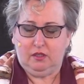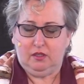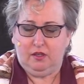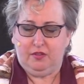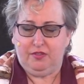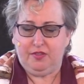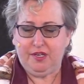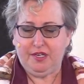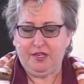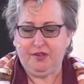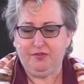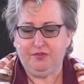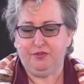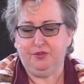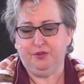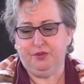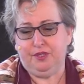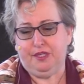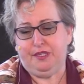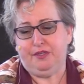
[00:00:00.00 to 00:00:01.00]
Think
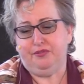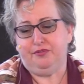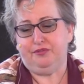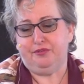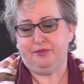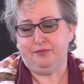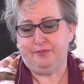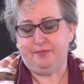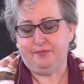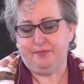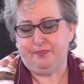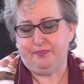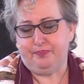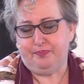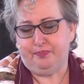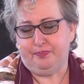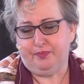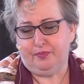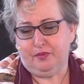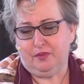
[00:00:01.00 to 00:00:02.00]
of grief
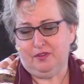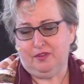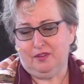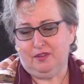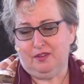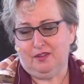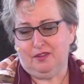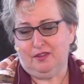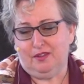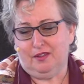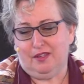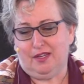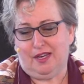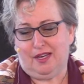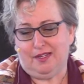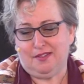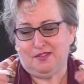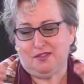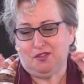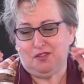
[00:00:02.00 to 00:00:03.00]

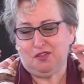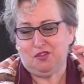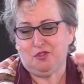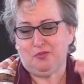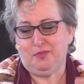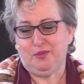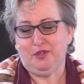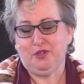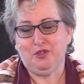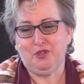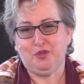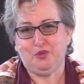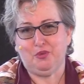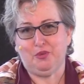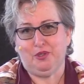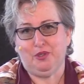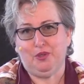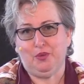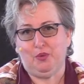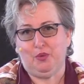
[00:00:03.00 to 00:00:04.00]
as a
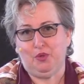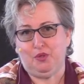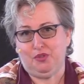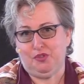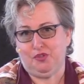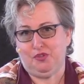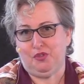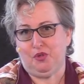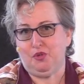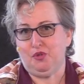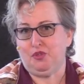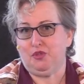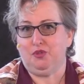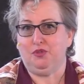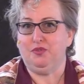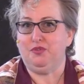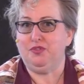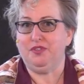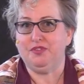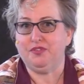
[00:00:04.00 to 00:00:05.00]
spiritual or social
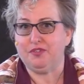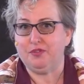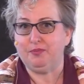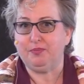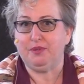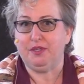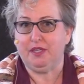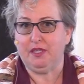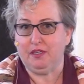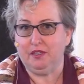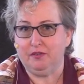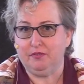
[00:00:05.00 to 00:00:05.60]
discipline.